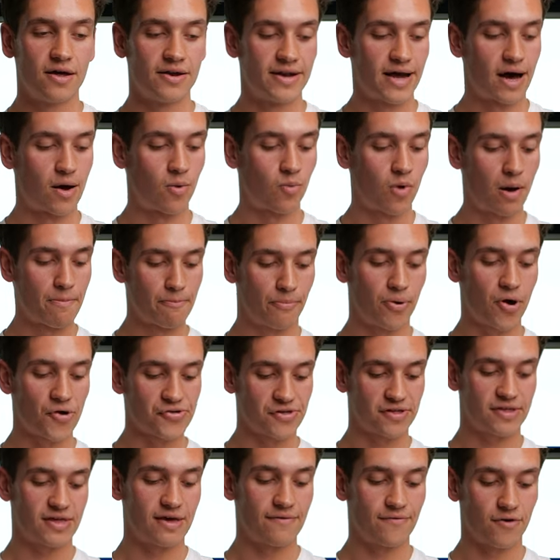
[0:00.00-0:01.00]
Now, one
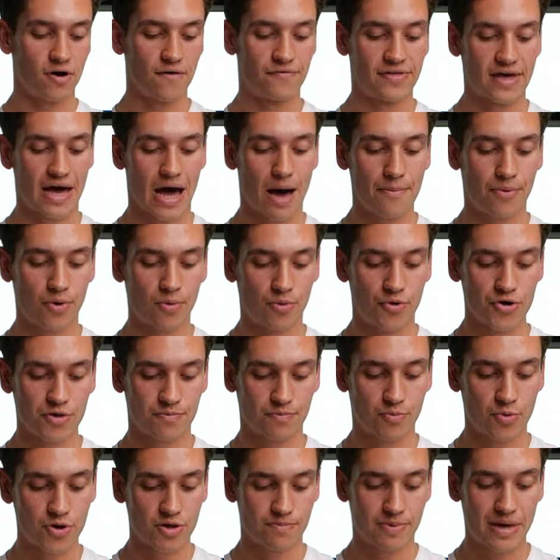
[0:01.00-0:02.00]
positive of the Apple Watch,
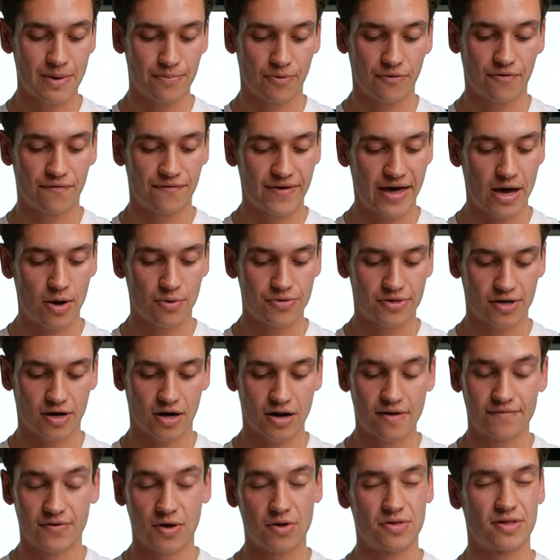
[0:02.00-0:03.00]
which people fail to
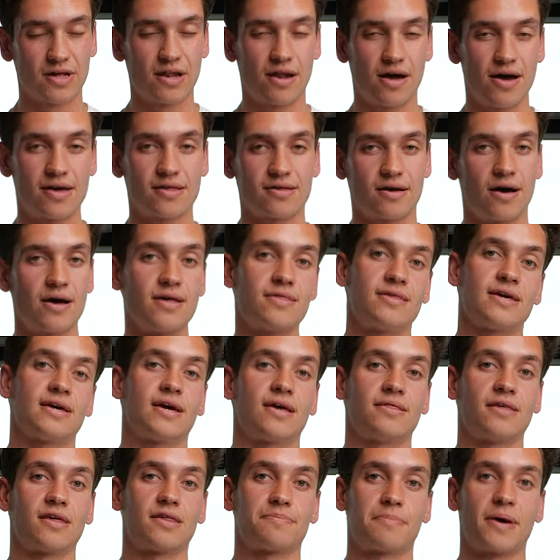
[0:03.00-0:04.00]
kind of utilize, I
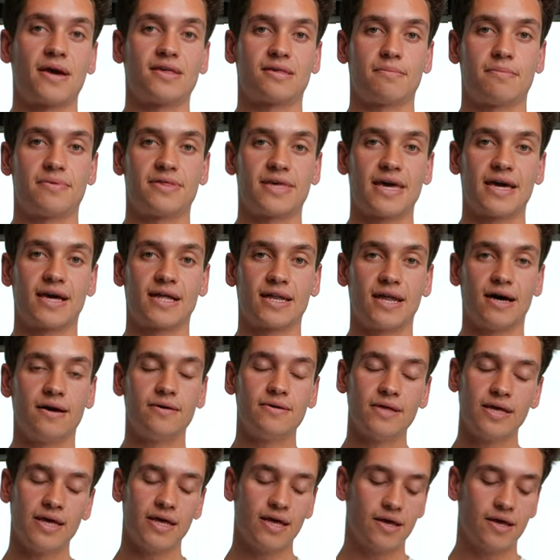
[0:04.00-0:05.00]
think, in this space in particular,